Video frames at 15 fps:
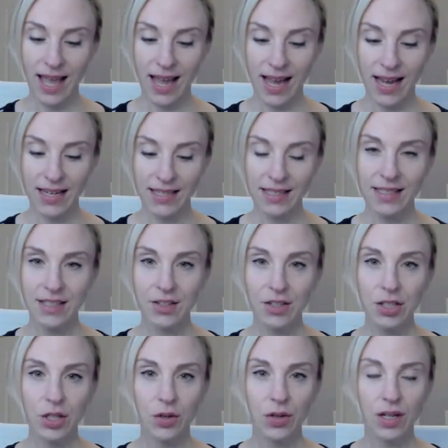And
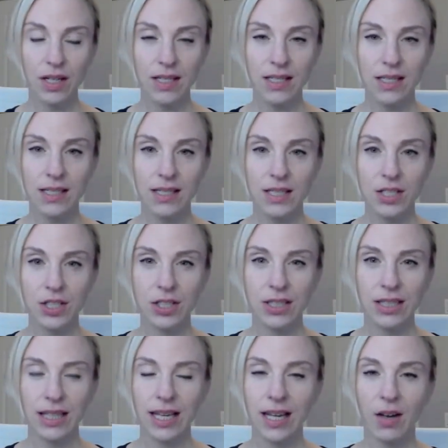serotonin is
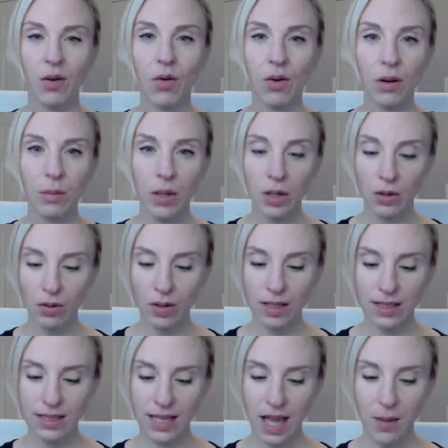essentially like a hormone,
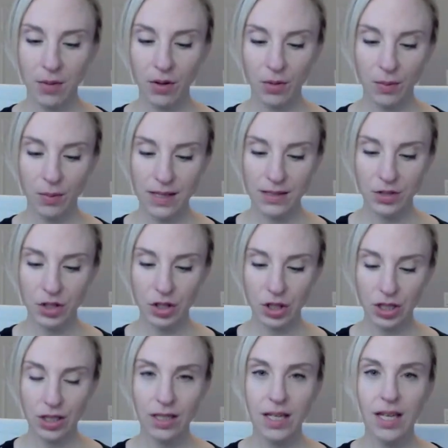it's a chemical
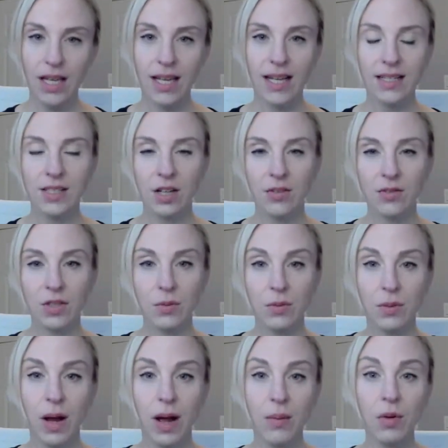messenger. It's
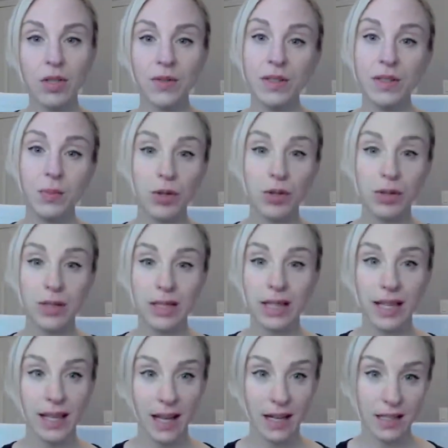often, most of it's produced in
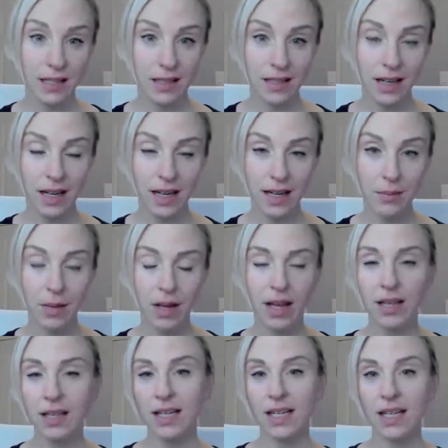the gut.
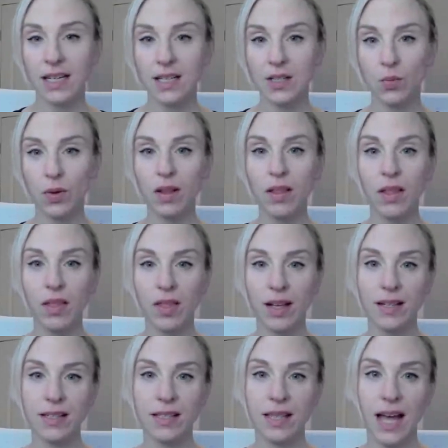And it is one of the
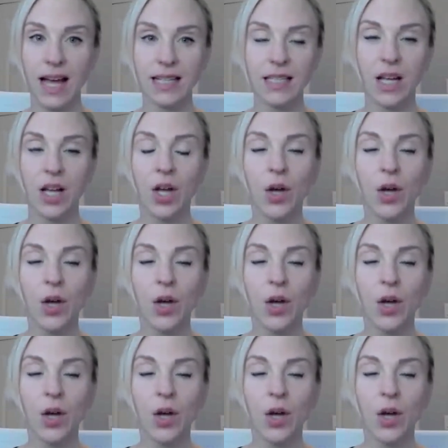things that